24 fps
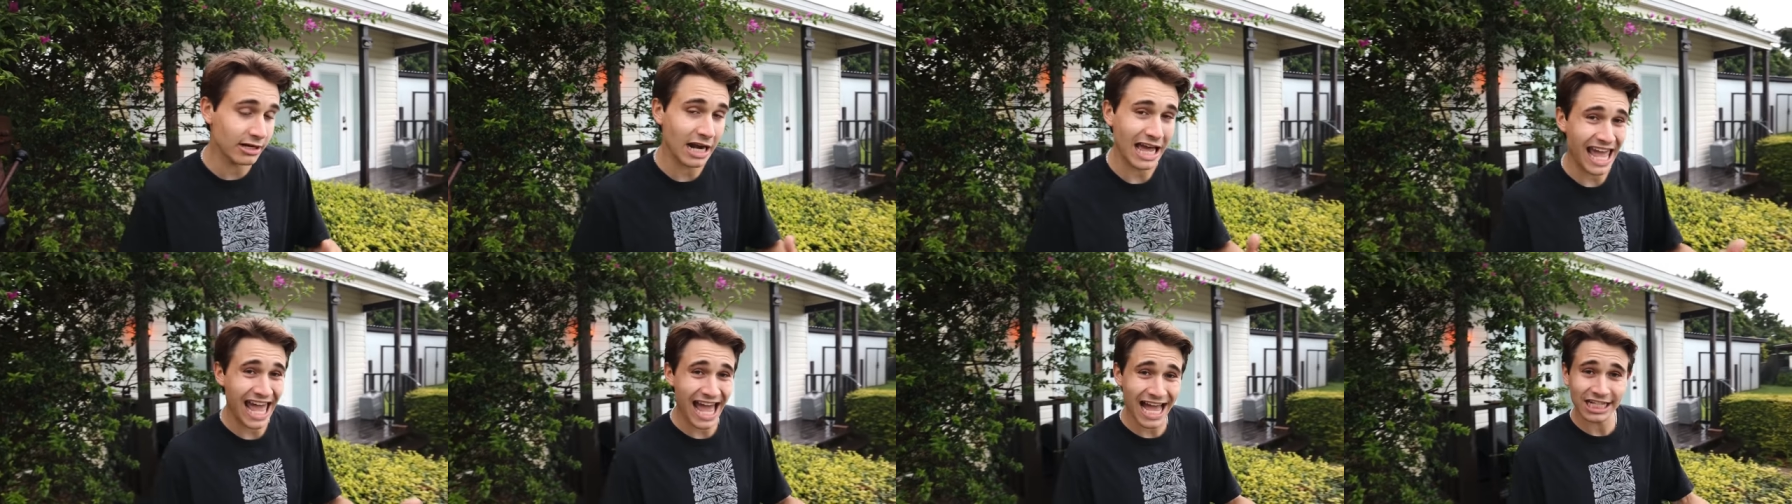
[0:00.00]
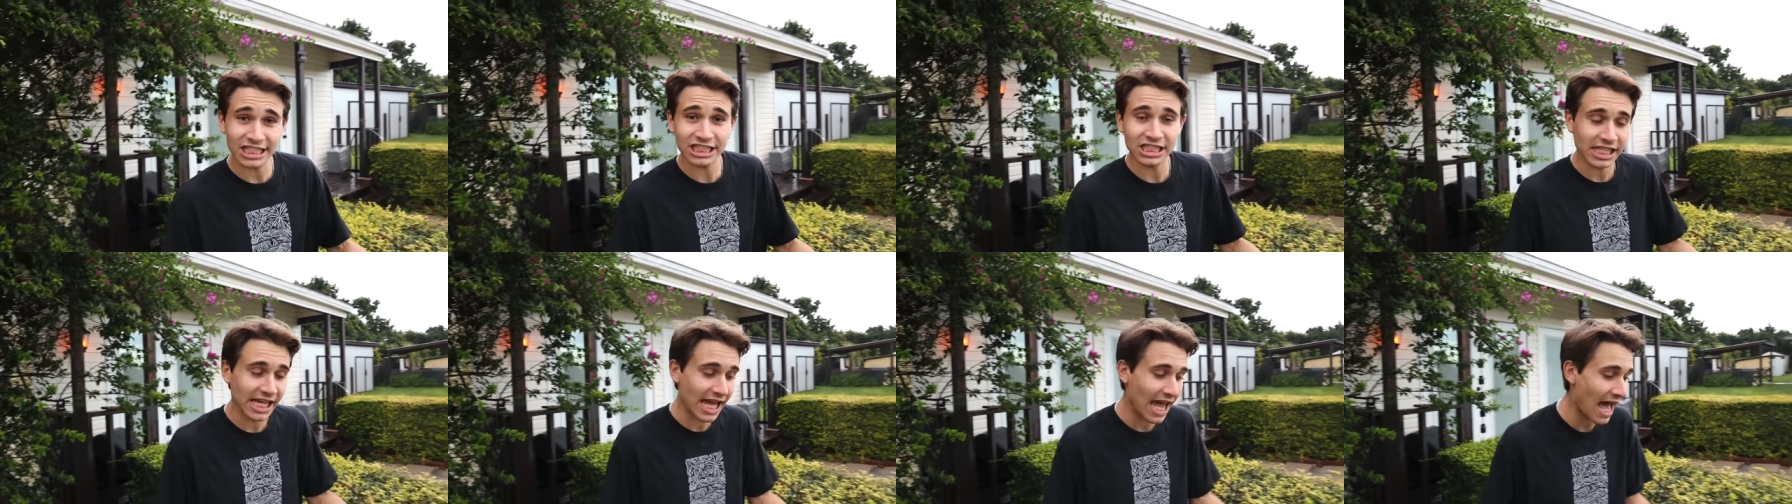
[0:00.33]
and I
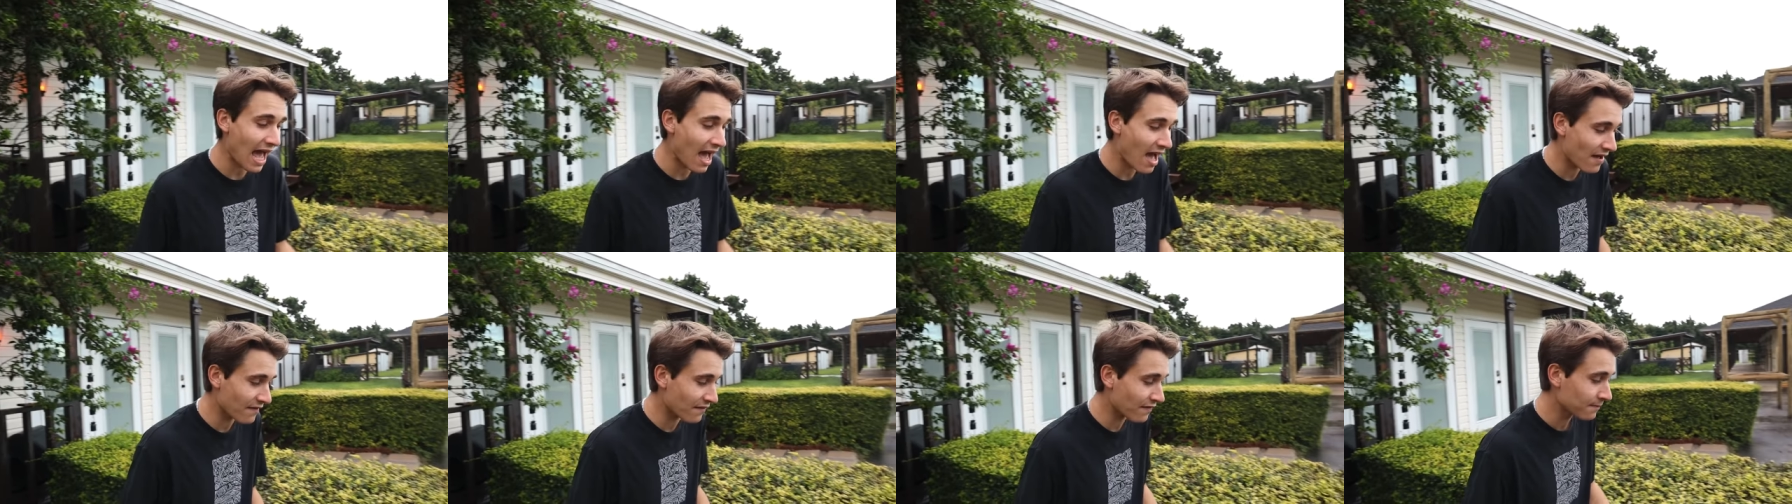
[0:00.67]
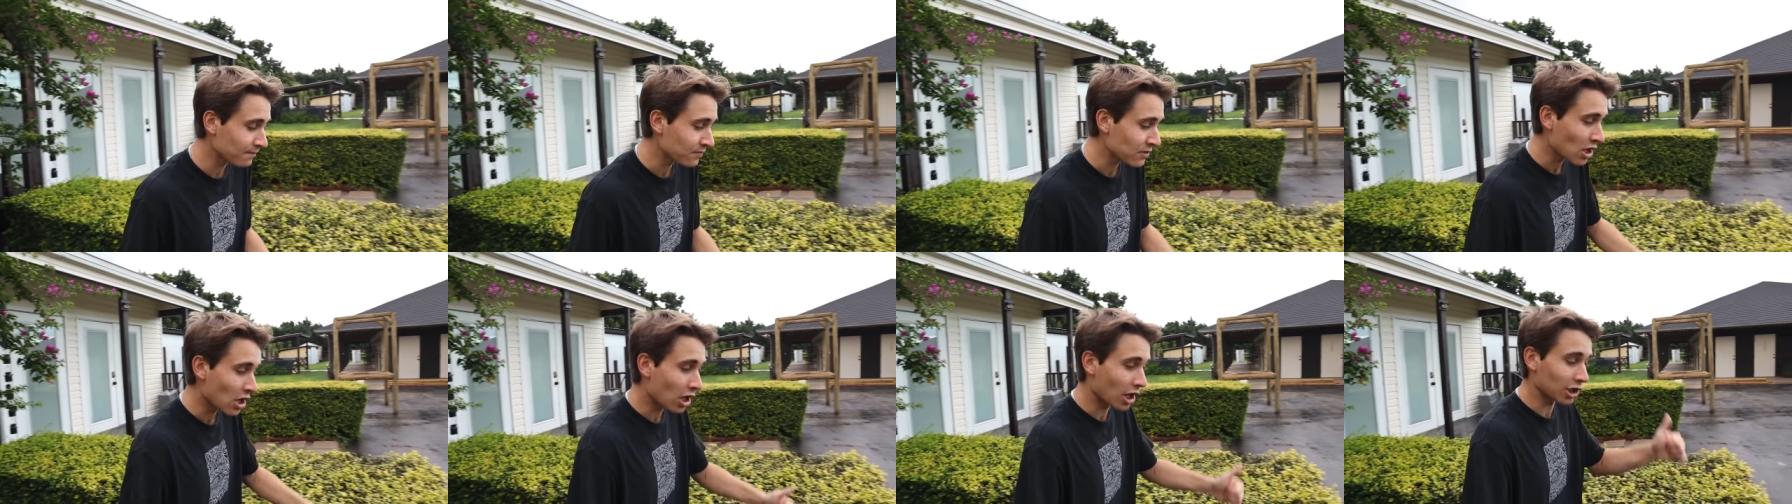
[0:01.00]
actually have
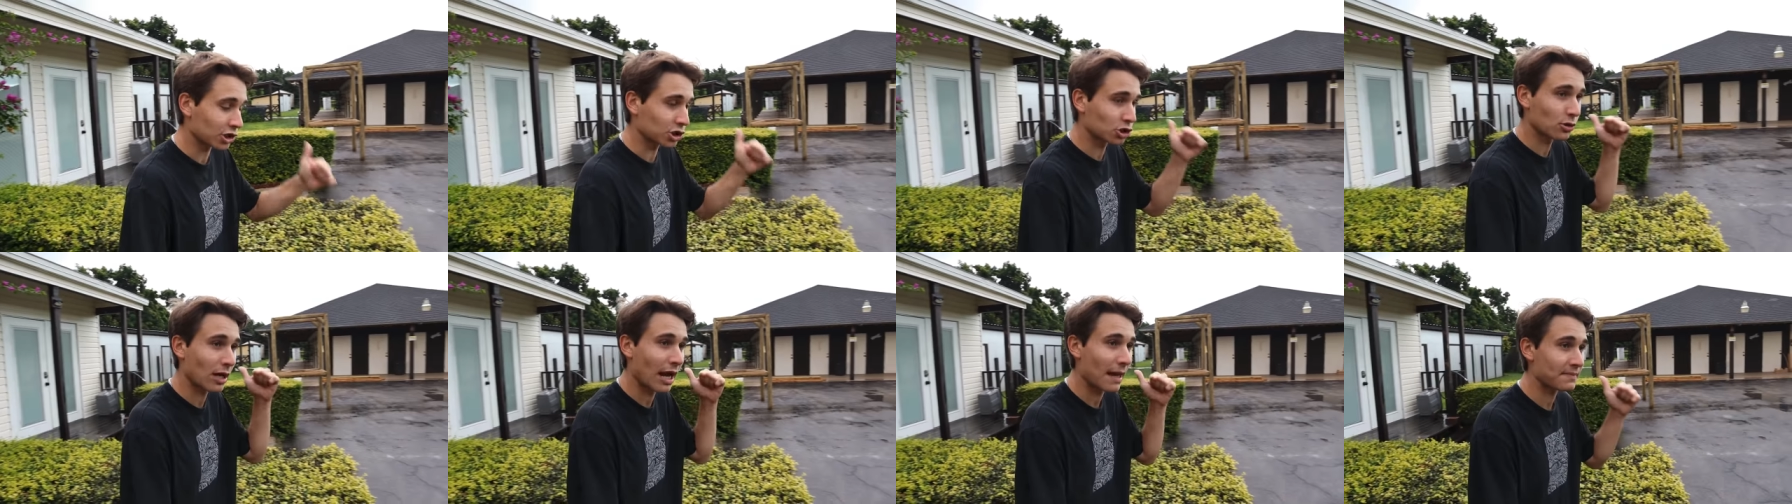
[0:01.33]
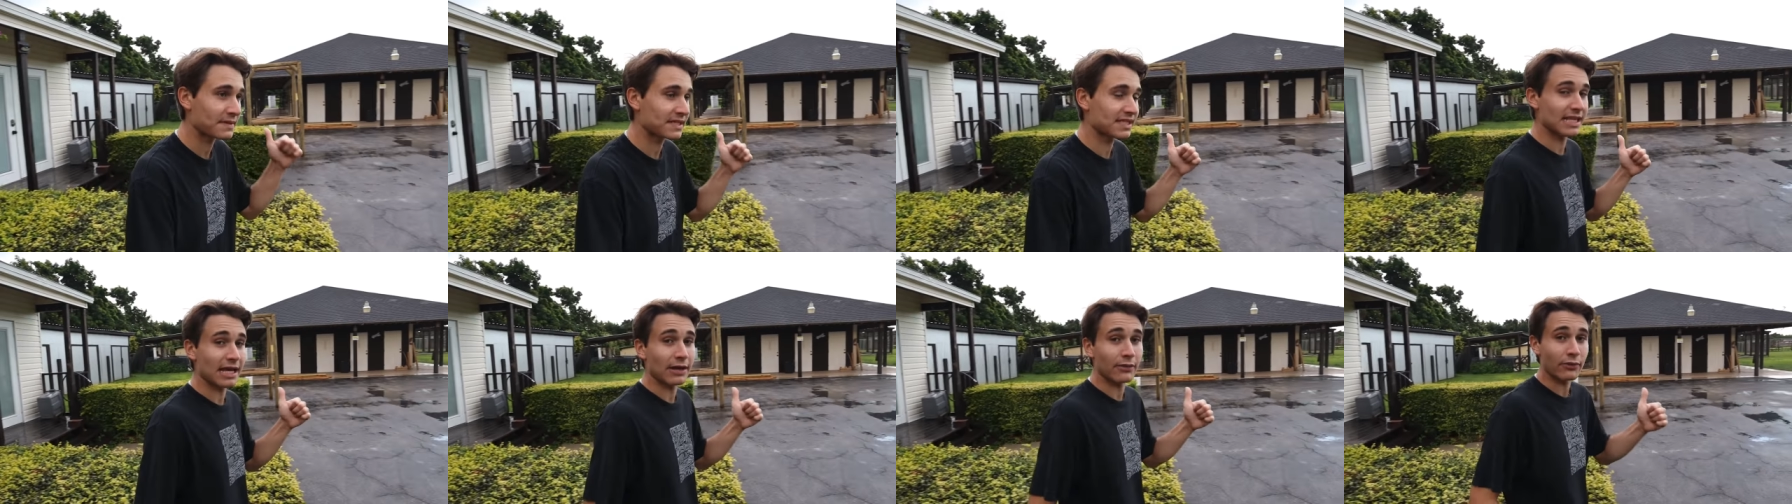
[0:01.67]
a trap
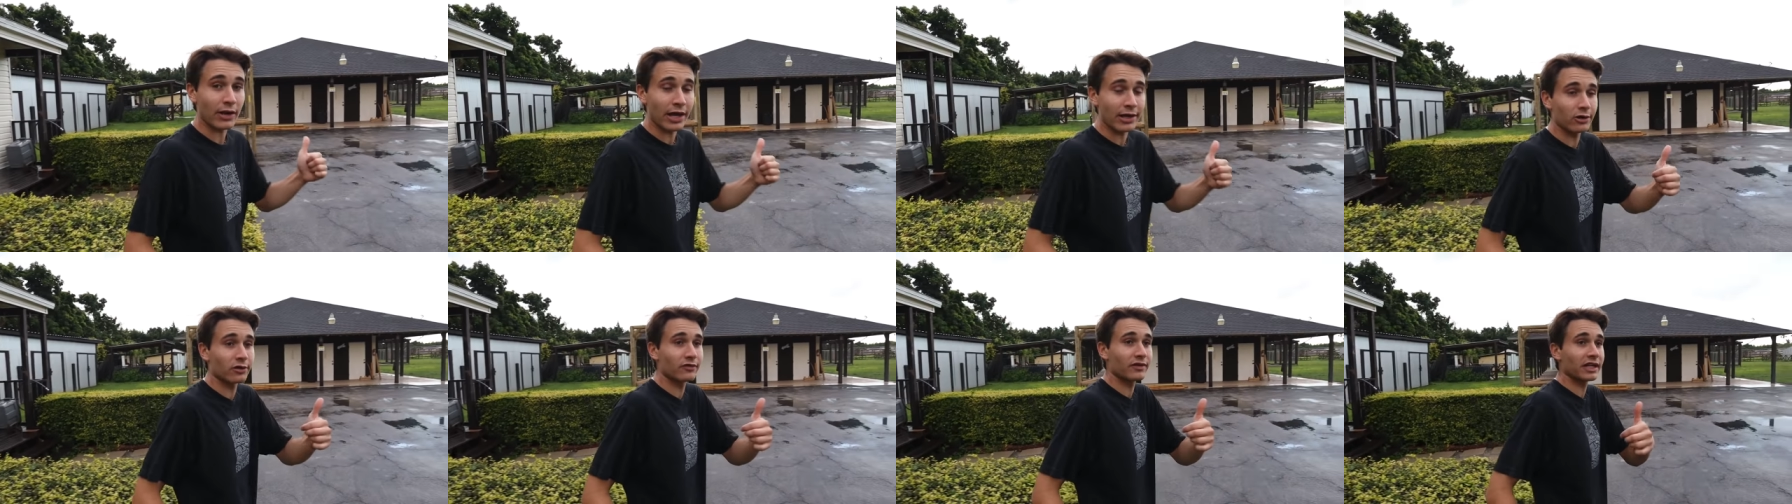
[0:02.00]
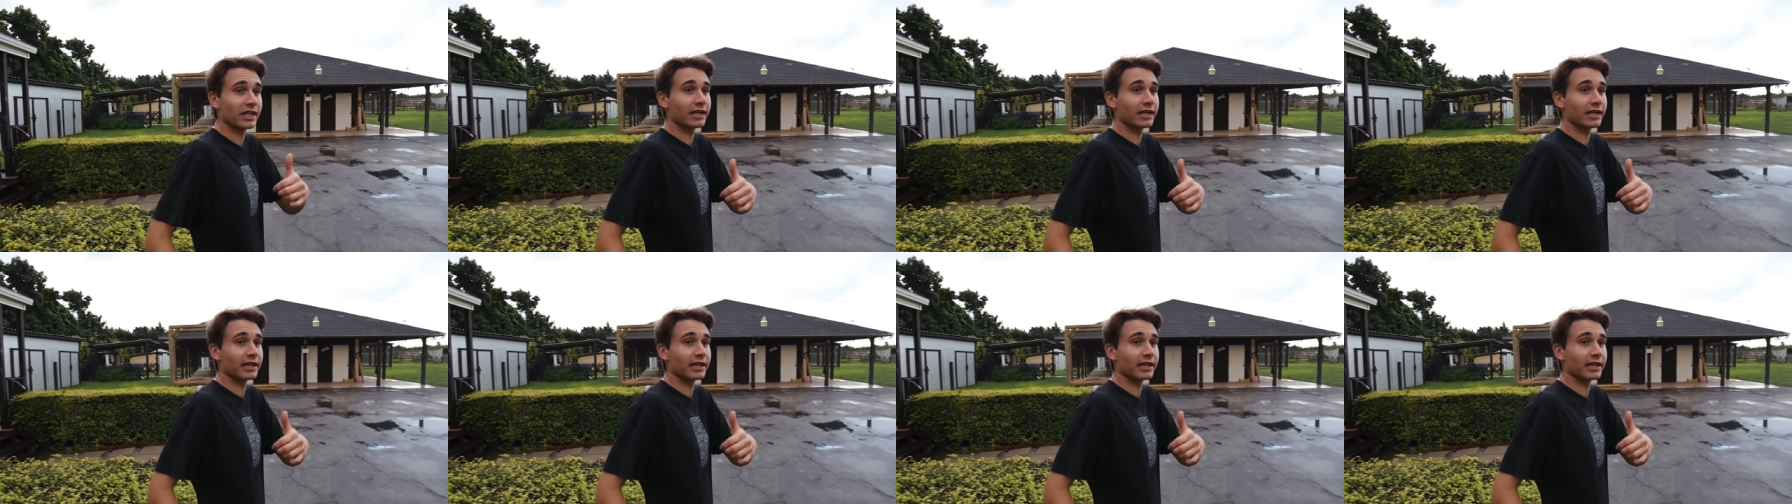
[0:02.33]
set right over